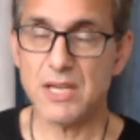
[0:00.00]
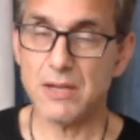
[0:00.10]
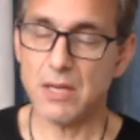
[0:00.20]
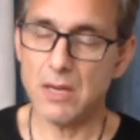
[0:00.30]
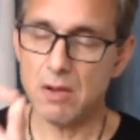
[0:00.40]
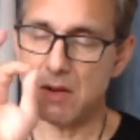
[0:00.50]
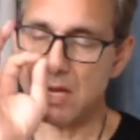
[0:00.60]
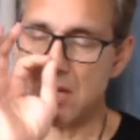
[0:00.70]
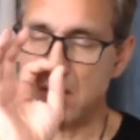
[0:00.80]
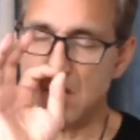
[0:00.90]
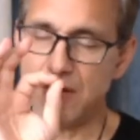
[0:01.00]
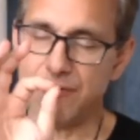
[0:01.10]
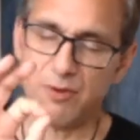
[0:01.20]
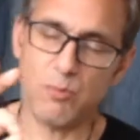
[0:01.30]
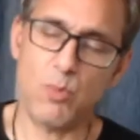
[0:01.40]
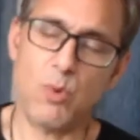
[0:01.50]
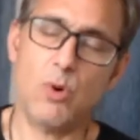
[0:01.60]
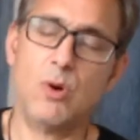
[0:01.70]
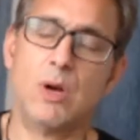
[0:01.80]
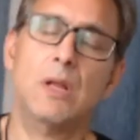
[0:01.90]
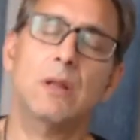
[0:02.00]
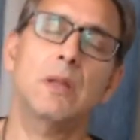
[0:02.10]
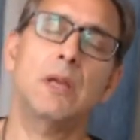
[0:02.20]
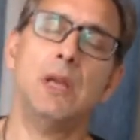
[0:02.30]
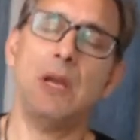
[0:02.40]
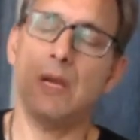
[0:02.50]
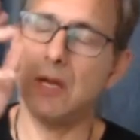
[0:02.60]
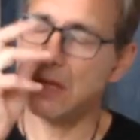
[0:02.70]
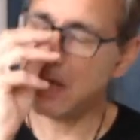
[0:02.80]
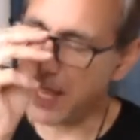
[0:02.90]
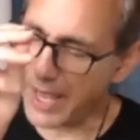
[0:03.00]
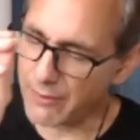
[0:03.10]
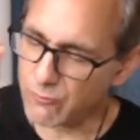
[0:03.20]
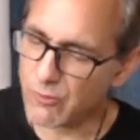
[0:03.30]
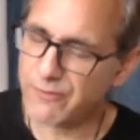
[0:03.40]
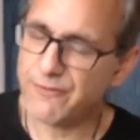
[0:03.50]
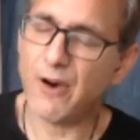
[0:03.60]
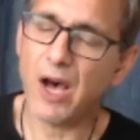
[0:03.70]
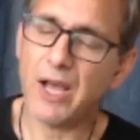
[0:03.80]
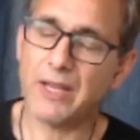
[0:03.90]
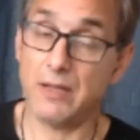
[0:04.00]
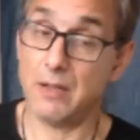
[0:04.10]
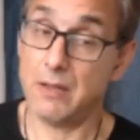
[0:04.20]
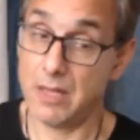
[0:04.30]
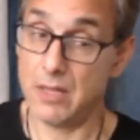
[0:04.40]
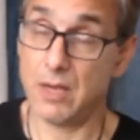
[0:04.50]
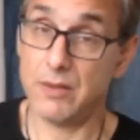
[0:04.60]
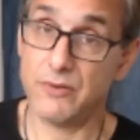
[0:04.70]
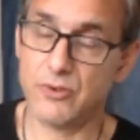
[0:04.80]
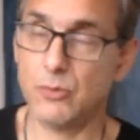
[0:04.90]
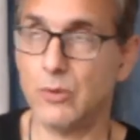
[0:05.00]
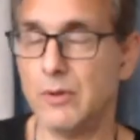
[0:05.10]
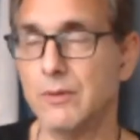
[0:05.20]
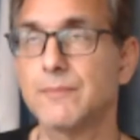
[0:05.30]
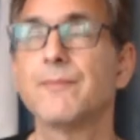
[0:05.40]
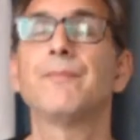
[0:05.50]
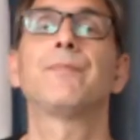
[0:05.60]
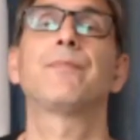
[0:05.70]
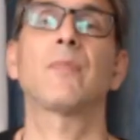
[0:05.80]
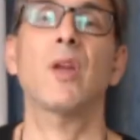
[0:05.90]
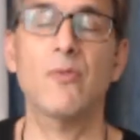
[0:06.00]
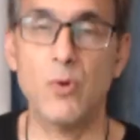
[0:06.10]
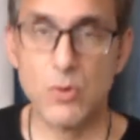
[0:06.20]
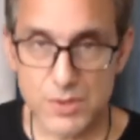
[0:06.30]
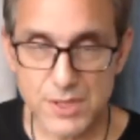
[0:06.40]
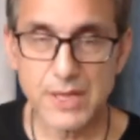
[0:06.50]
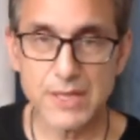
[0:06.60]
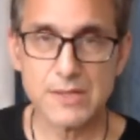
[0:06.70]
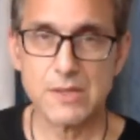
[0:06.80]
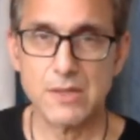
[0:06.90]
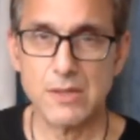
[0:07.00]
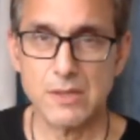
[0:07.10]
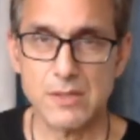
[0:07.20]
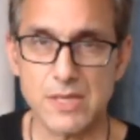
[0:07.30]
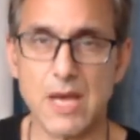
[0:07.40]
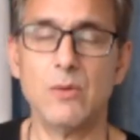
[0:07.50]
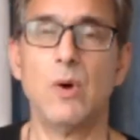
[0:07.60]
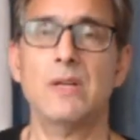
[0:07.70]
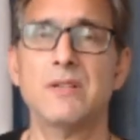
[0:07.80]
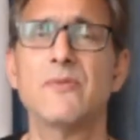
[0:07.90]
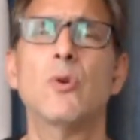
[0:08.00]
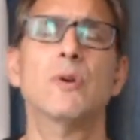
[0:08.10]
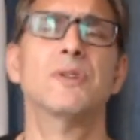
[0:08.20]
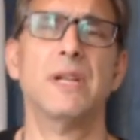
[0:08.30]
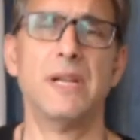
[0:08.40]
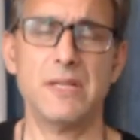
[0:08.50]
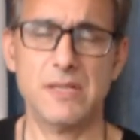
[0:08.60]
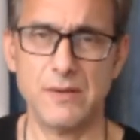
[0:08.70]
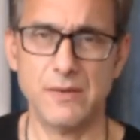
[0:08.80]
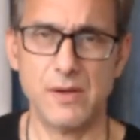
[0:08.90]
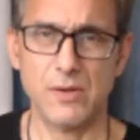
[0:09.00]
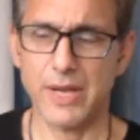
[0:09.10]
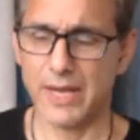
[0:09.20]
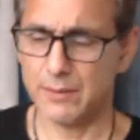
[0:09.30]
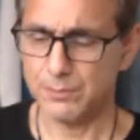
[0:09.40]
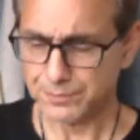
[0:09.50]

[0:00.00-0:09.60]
it even more clean and refined than the other two? Of course it is. Sound-wise, of course it is. Okay,